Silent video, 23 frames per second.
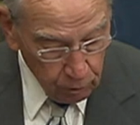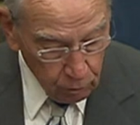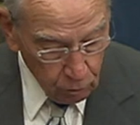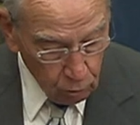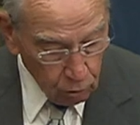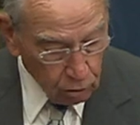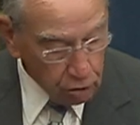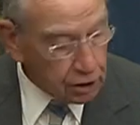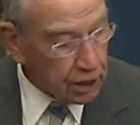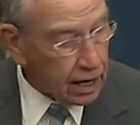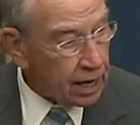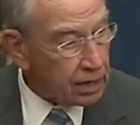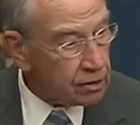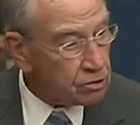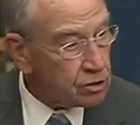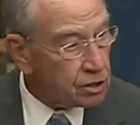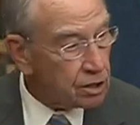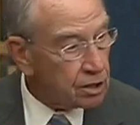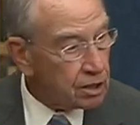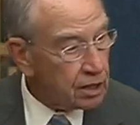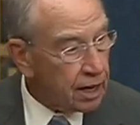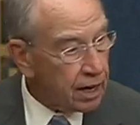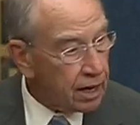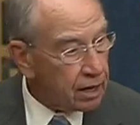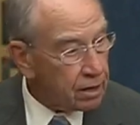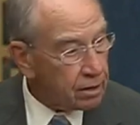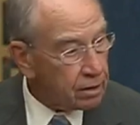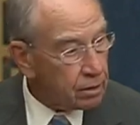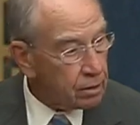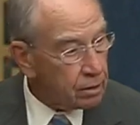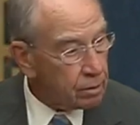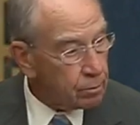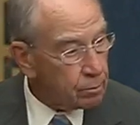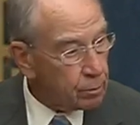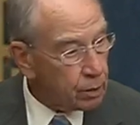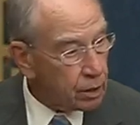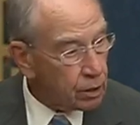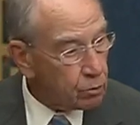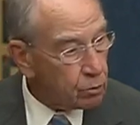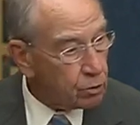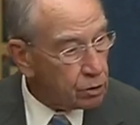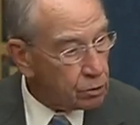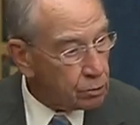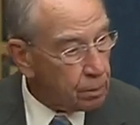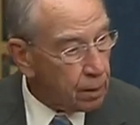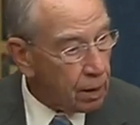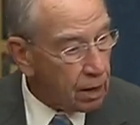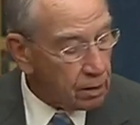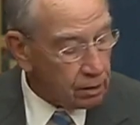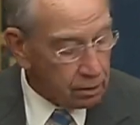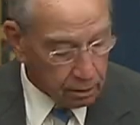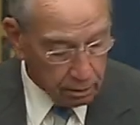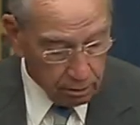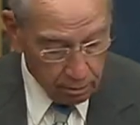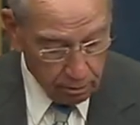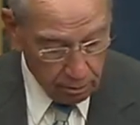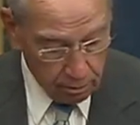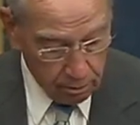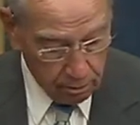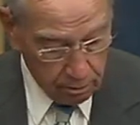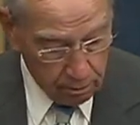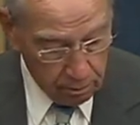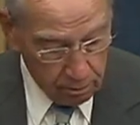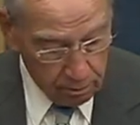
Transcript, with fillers: which hasn't yet been responded to.